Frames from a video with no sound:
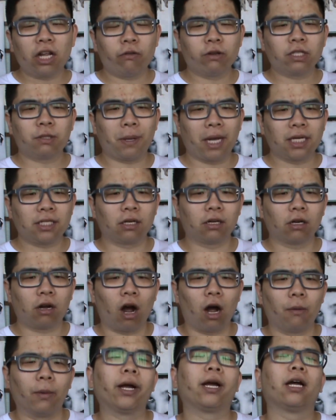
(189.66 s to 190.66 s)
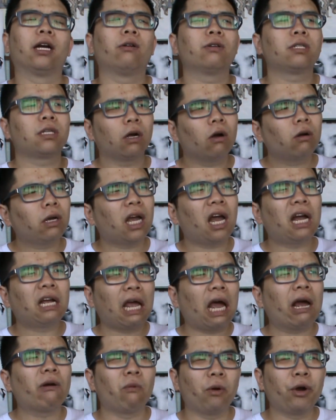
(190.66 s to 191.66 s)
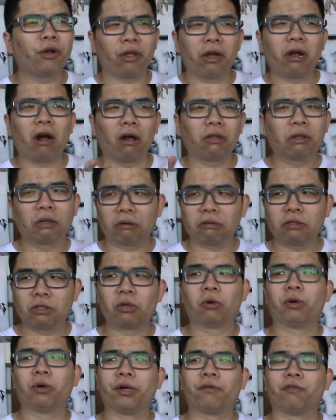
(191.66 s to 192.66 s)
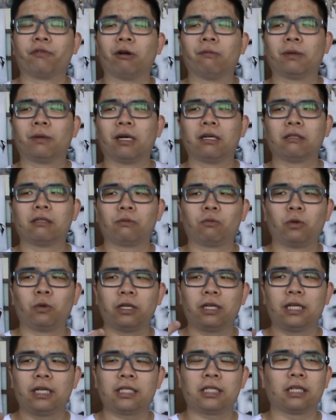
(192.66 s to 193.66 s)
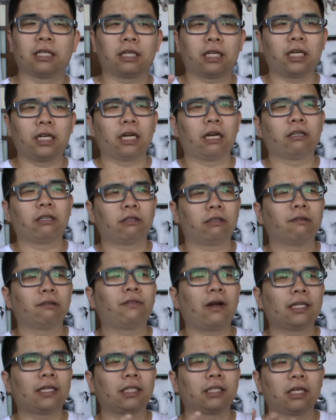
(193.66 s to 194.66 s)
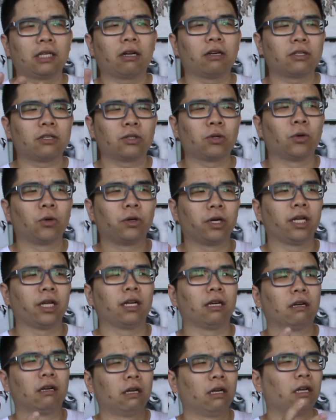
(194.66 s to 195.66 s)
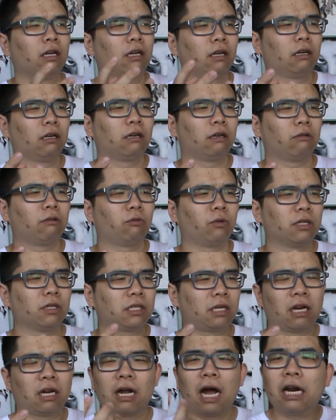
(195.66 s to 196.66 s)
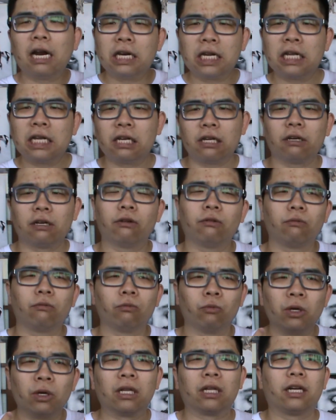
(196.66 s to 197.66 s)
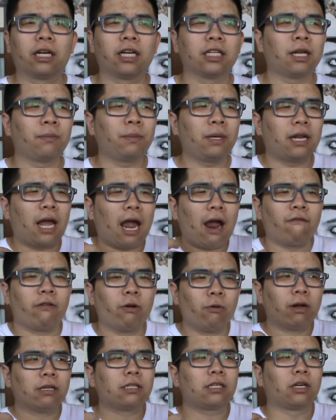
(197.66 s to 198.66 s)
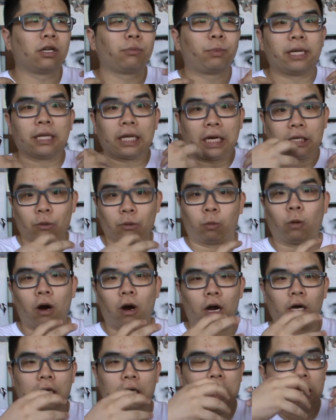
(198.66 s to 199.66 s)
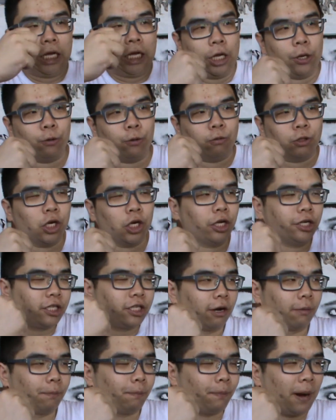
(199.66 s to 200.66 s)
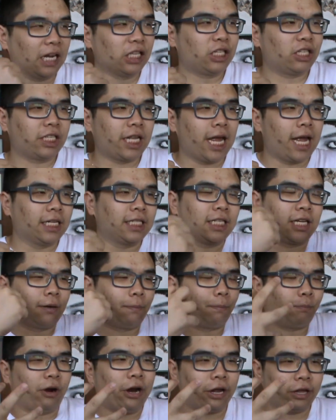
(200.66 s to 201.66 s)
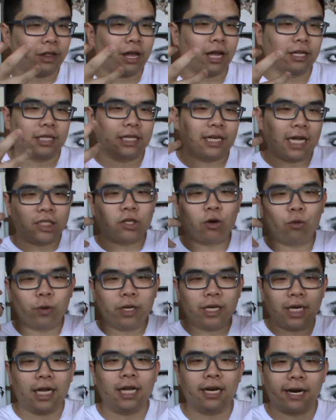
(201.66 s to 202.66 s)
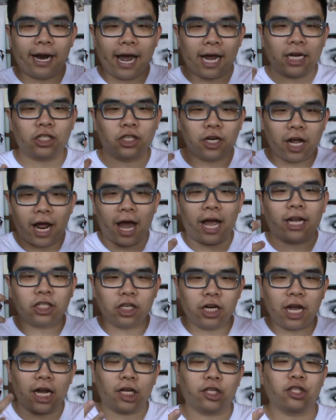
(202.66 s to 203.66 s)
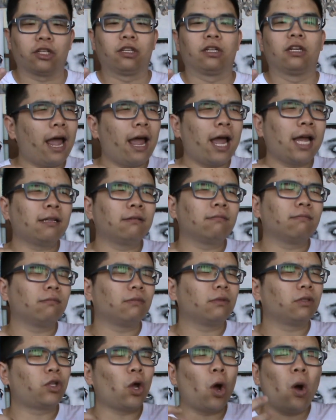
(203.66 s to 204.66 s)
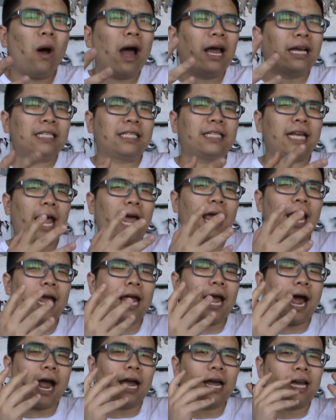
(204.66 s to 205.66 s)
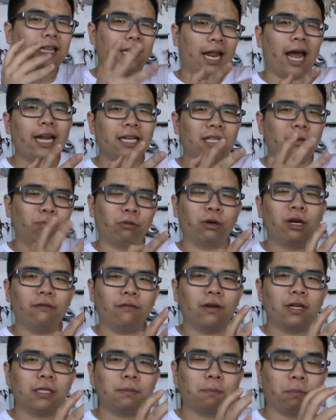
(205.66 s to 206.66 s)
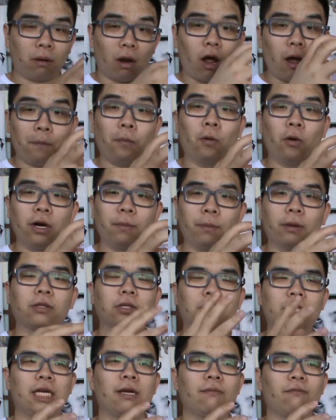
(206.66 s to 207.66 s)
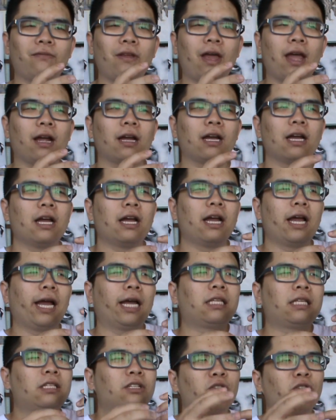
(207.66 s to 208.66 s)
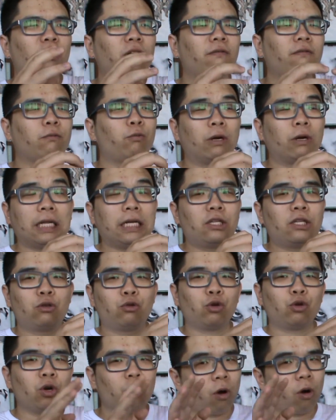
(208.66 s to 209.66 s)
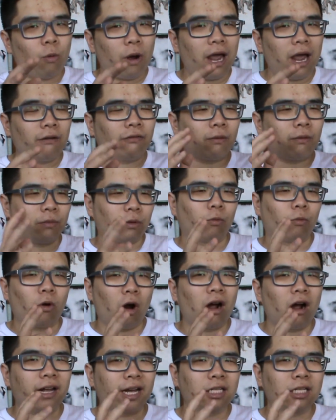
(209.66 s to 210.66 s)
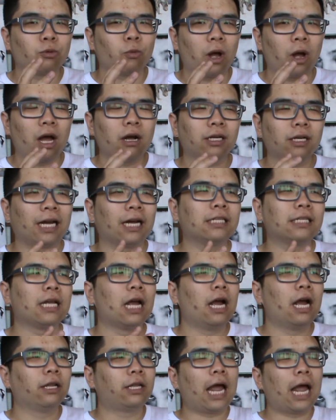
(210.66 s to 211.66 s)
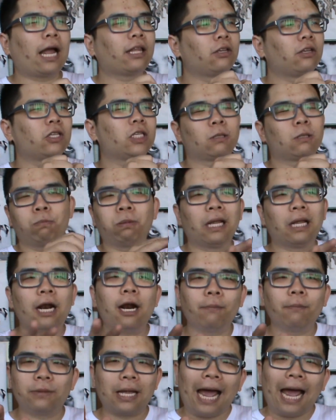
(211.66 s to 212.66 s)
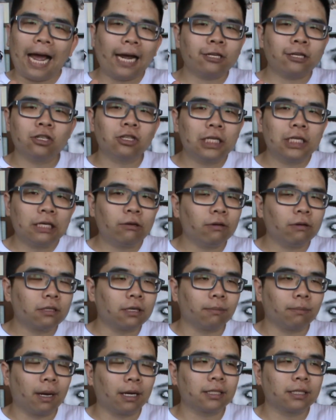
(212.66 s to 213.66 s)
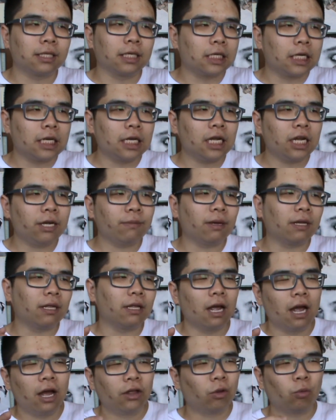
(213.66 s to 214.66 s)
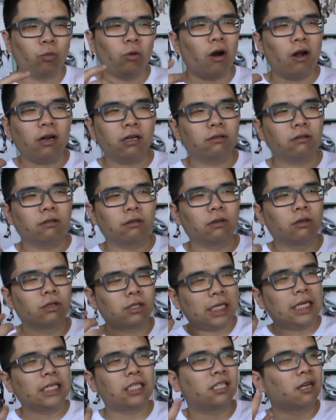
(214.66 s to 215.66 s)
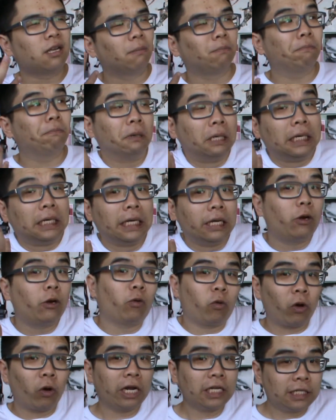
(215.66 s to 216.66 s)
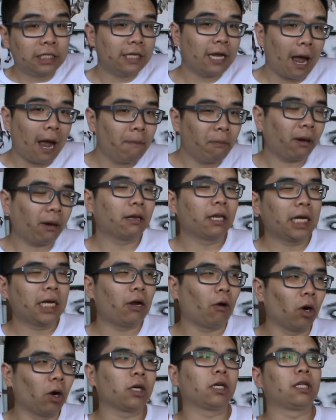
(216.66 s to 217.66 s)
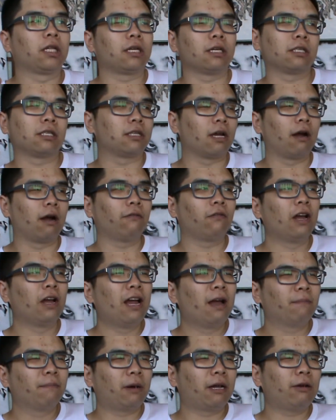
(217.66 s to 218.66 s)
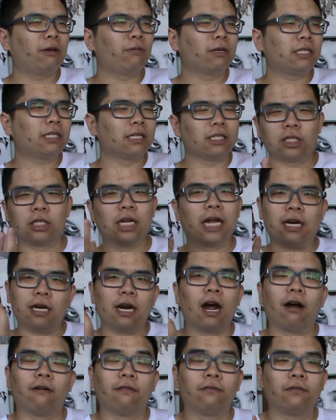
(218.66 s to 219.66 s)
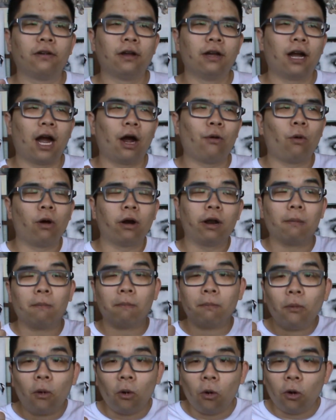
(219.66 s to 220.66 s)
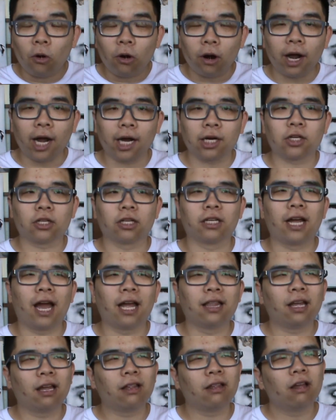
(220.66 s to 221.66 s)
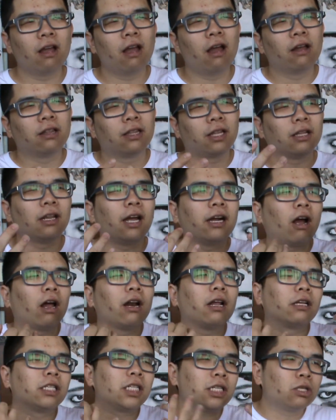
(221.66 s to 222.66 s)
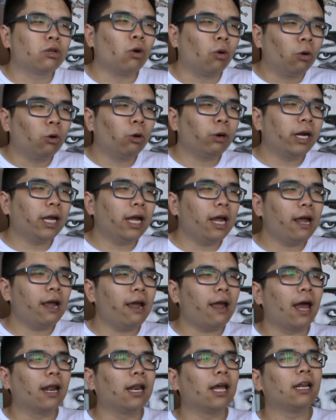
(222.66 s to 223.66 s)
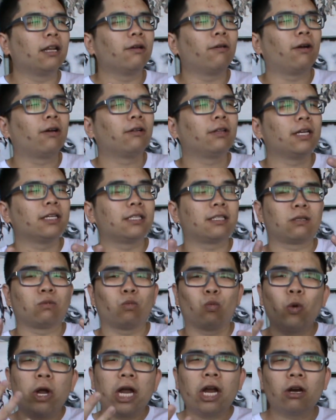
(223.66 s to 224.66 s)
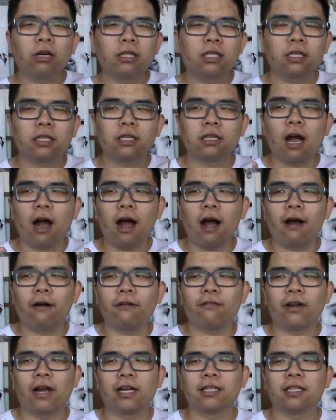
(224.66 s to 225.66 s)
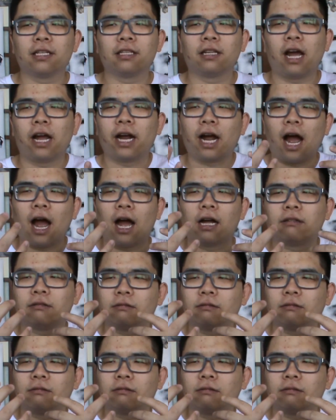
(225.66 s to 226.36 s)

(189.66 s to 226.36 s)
out it was based on a comic, and I was like, okay, I get where they got the story from, because realistically, it, the fact that they got a story was kind of unneeded, really, because I mean, everyone's gonna be like The Rock, huge, he's gonna punch things, he's gonna break things, and that's all we need, and action and action action. And though I say I like the previous plot point about the team thing, it sort of really drew away from The Rock as well, because they had to split up the action sequence amongst the team, and The Rock did some pretty crazy epically Hercules stuff, but it wasn't enough. I wanted more, actually. And then then I got a story, and then all this weird stuff, as in like